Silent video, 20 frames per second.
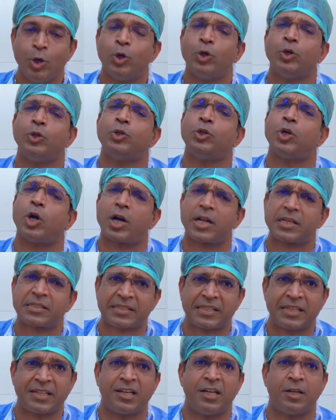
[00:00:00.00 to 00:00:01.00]
Not a
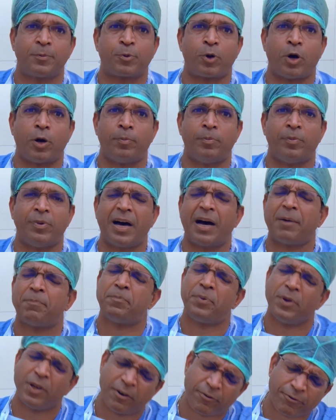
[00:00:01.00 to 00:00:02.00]
single problem.
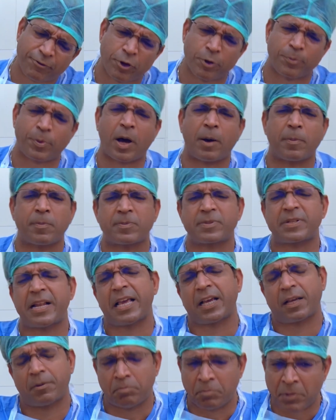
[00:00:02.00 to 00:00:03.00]
A few problems
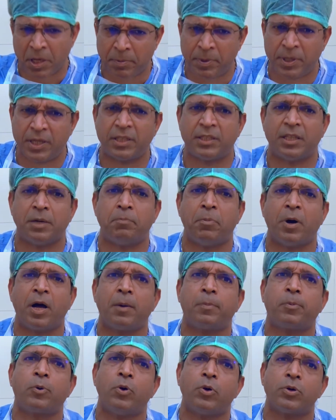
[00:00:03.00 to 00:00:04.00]
like maybe the
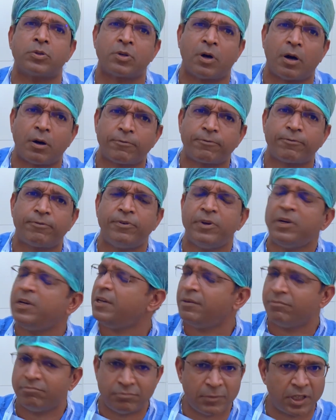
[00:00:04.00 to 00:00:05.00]
bulb goes off.
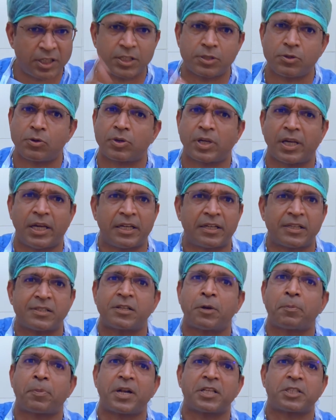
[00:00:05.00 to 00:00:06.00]
It is okay, it
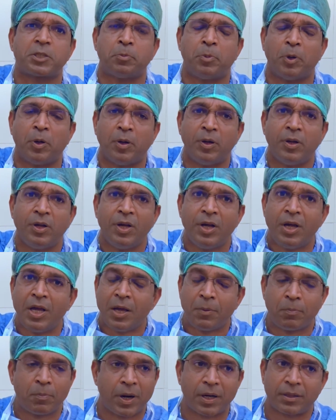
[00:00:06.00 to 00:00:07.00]
is replaceable.
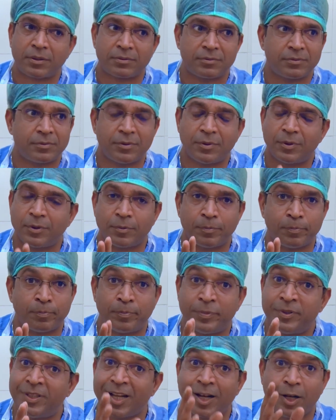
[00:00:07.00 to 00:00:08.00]
But
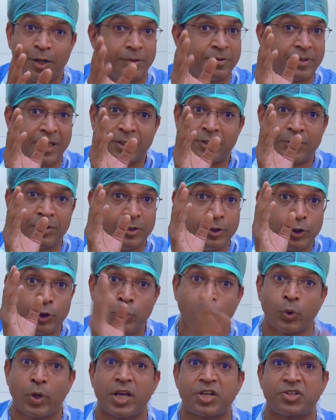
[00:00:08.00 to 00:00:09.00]
the
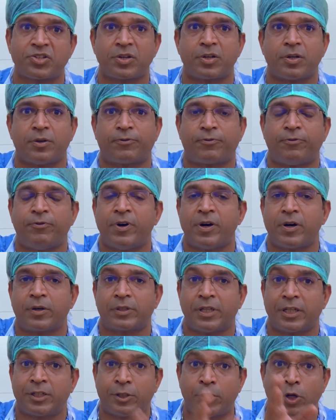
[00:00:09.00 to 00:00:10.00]
duration of
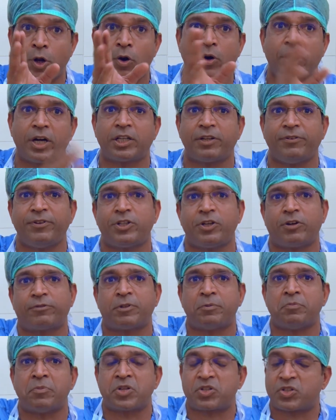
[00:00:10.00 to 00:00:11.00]
the longevity of
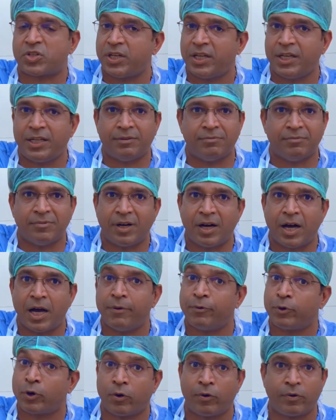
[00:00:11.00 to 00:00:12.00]
the machine,
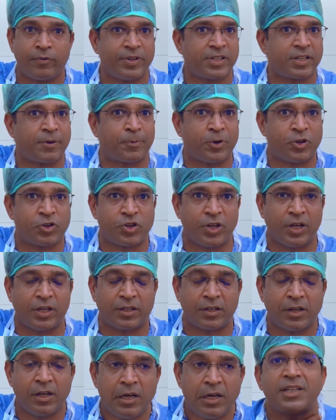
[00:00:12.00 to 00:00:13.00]
I would always
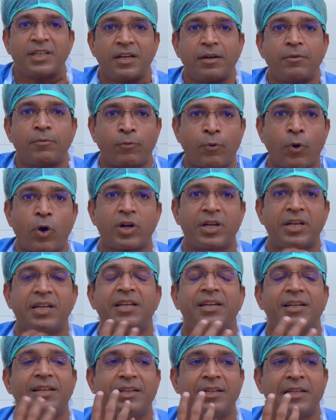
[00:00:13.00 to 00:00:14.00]
appreciate.
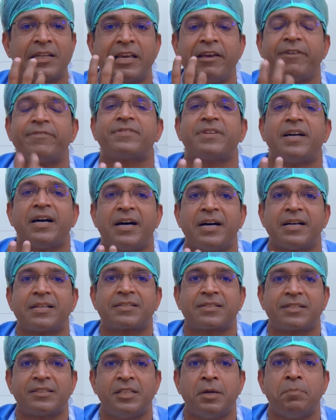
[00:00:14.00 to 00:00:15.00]
What gives
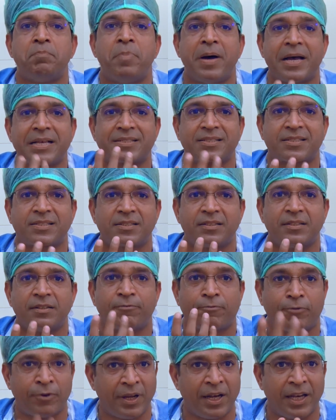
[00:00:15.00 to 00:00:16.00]
us the best
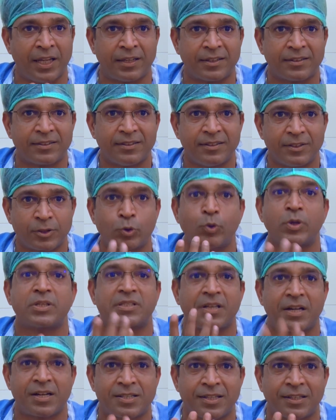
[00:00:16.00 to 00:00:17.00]
feeling to a
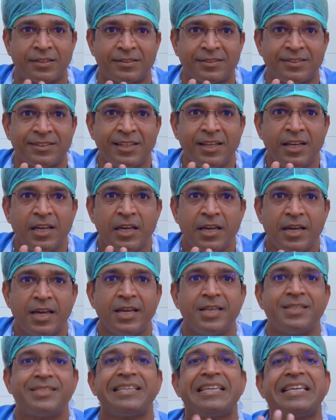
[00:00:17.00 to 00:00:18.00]
surgeon
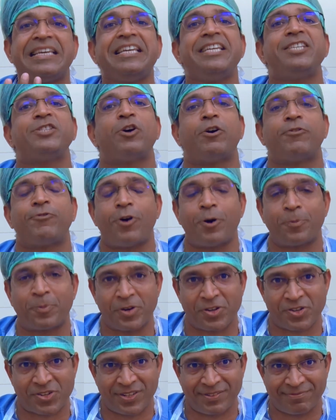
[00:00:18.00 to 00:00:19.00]
is ease of
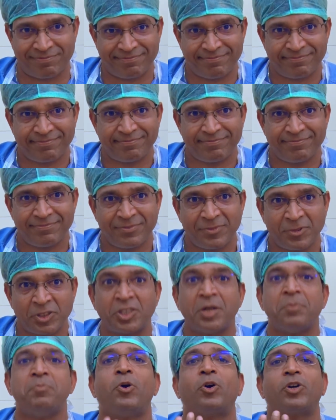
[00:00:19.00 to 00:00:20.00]
operation,
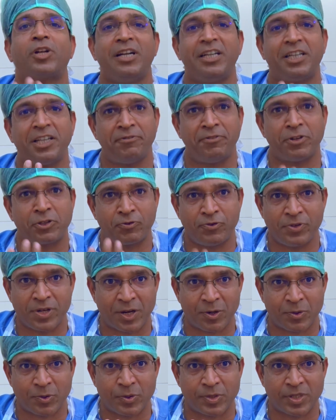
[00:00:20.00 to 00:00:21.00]
the modality which we
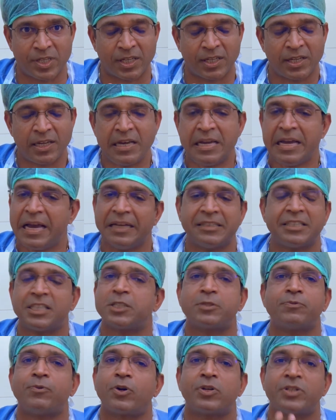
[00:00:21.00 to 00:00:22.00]
are using. And
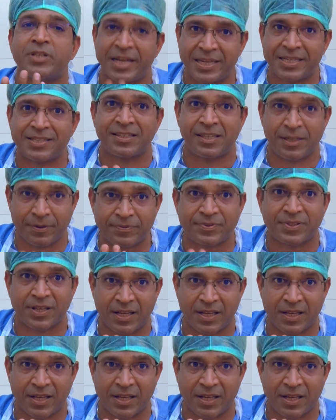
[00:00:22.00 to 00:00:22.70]
this is what ZEISS gives